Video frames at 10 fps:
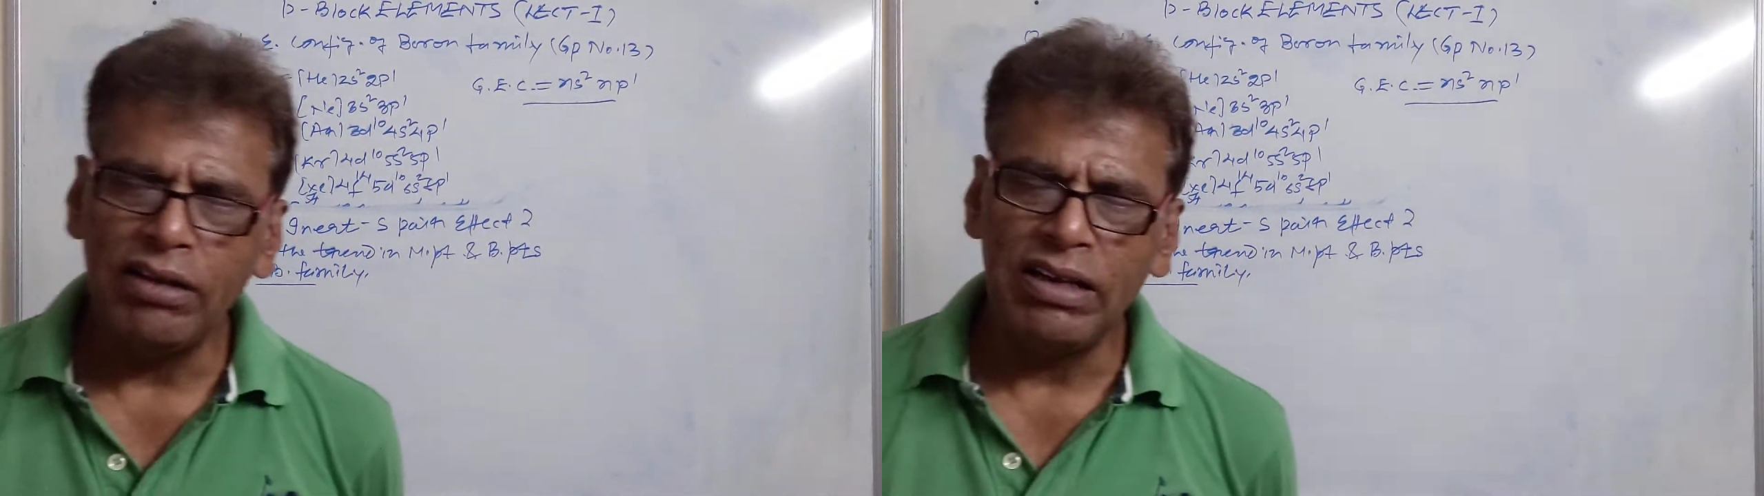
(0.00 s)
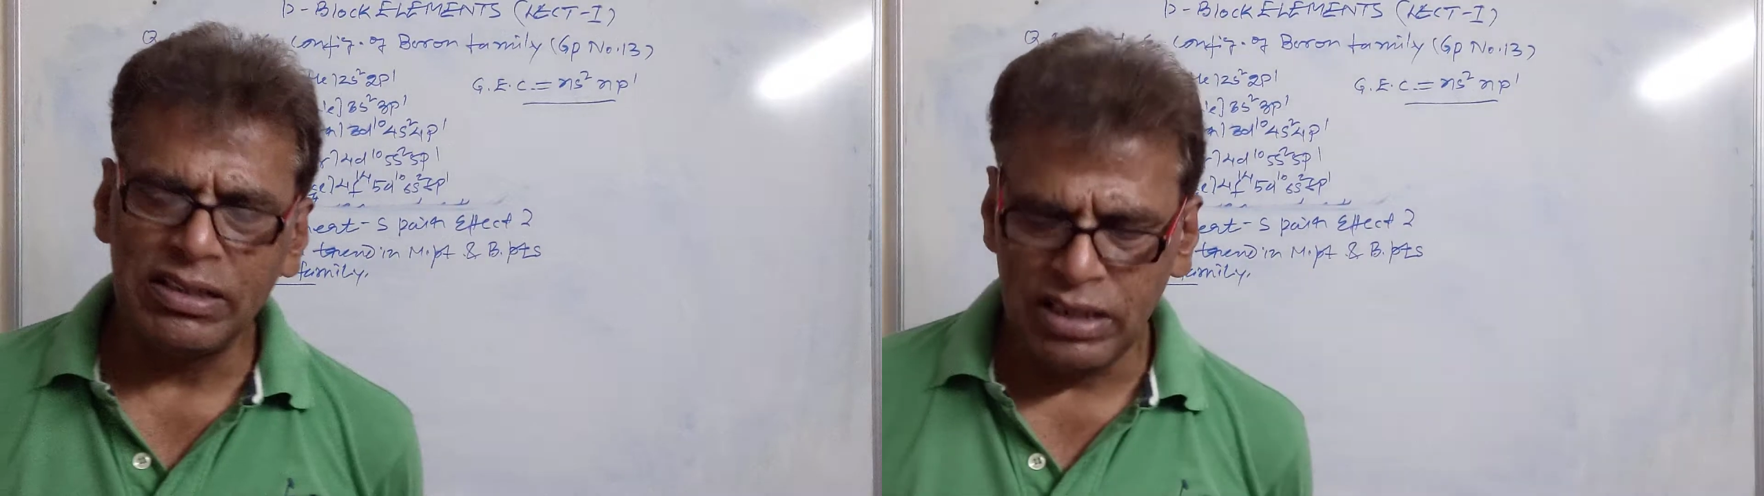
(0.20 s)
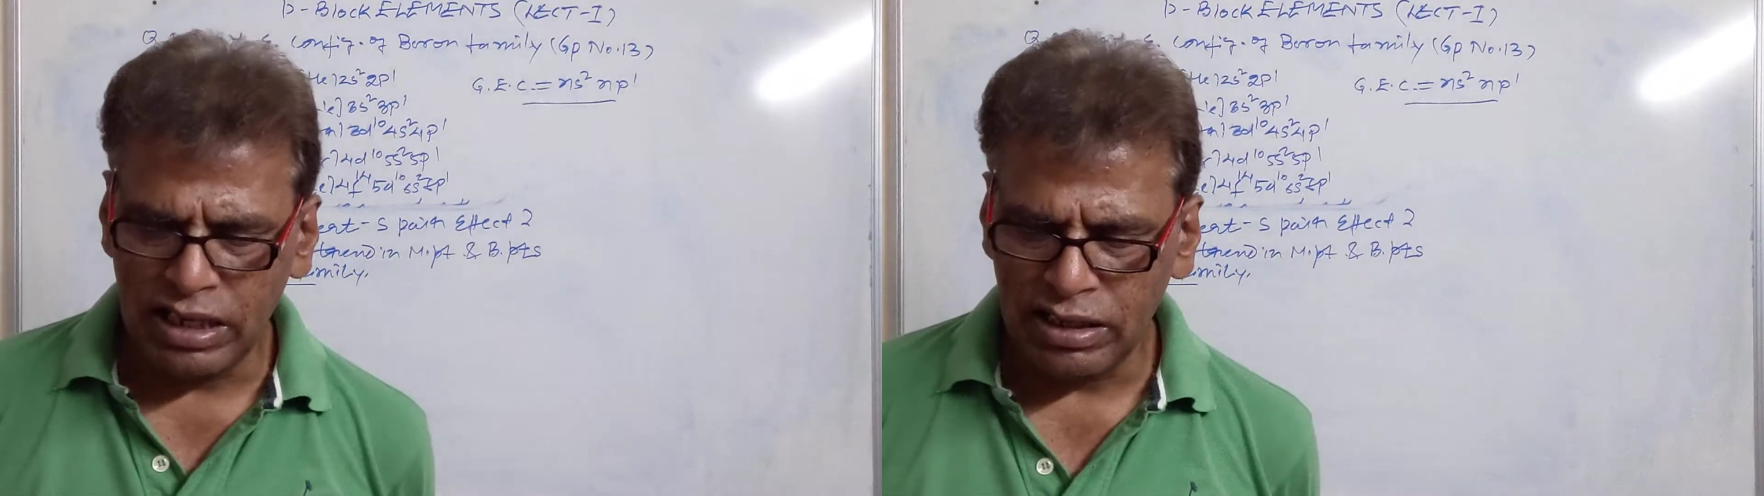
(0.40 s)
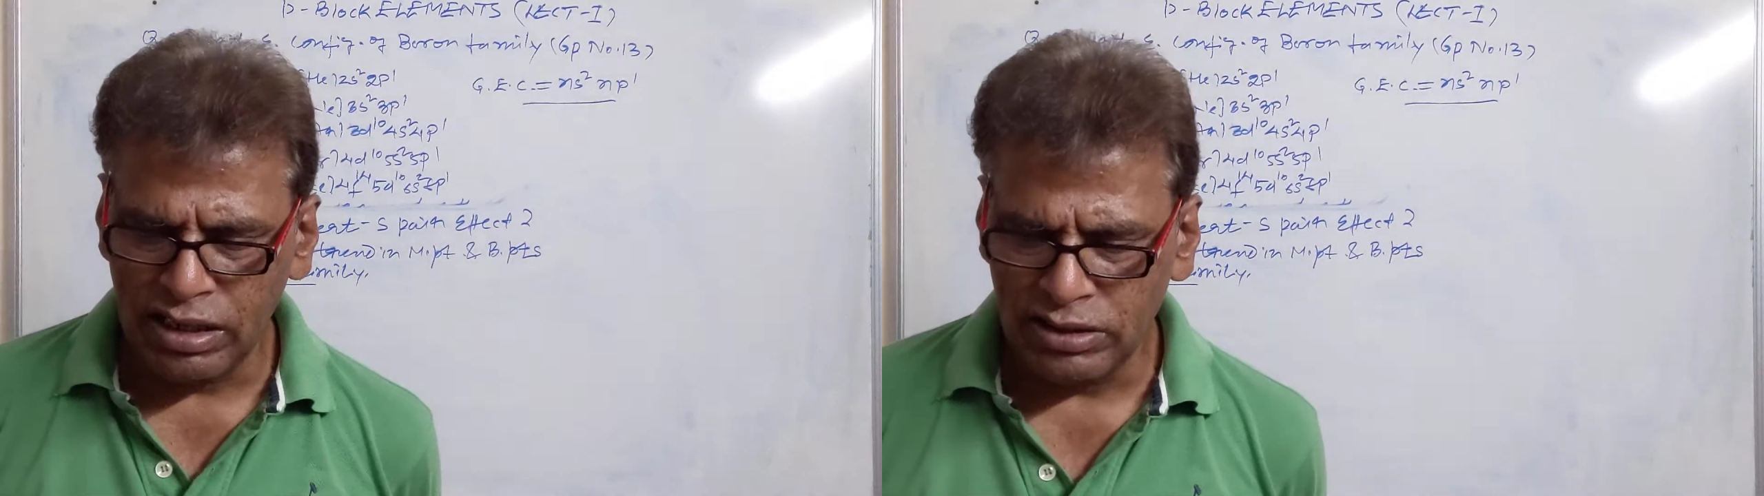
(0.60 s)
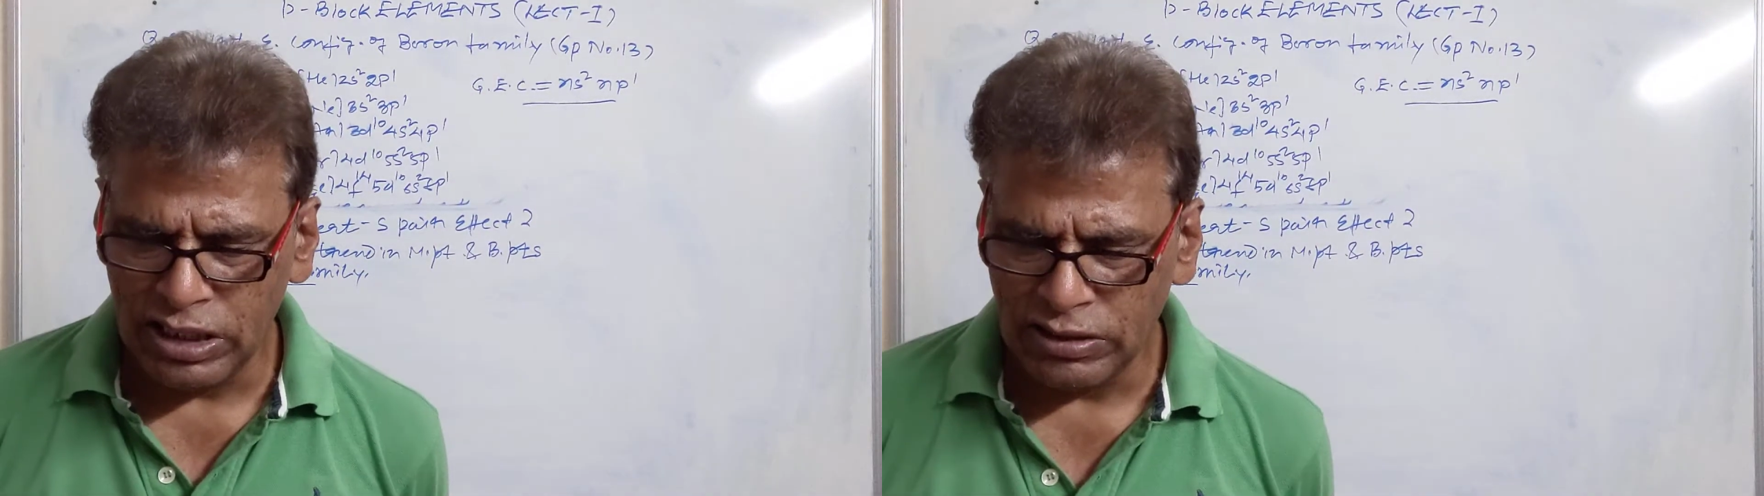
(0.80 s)
this
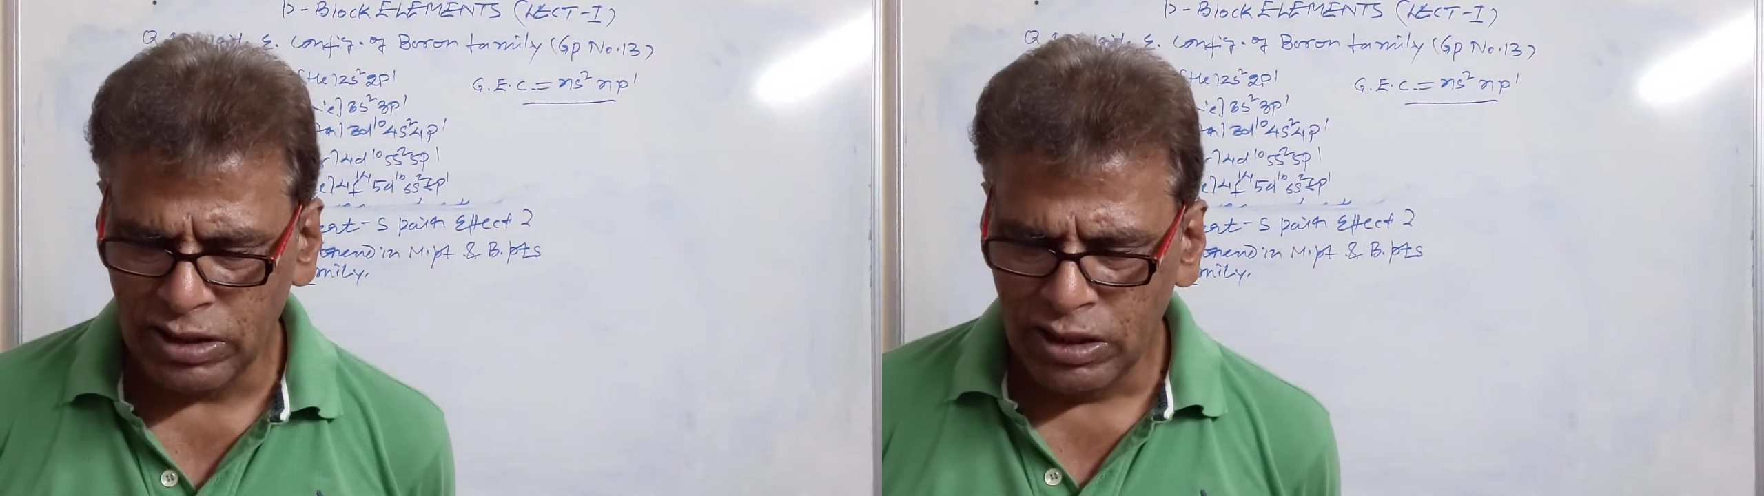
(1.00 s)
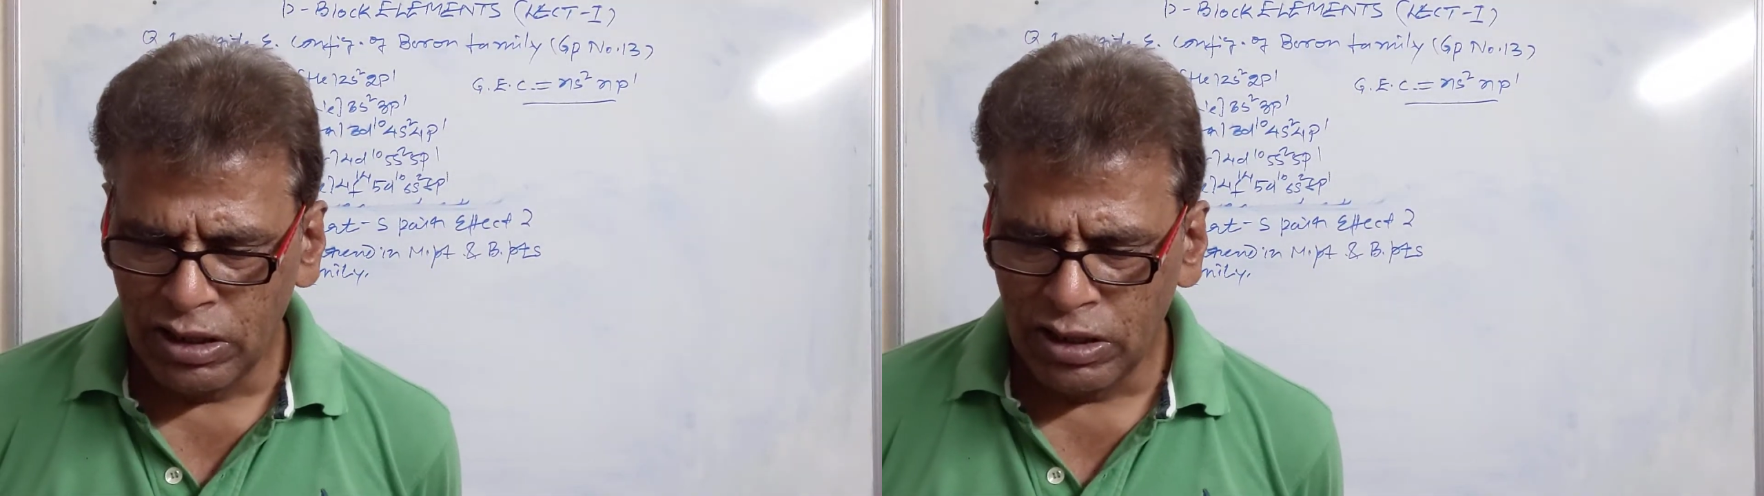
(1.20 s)
decreases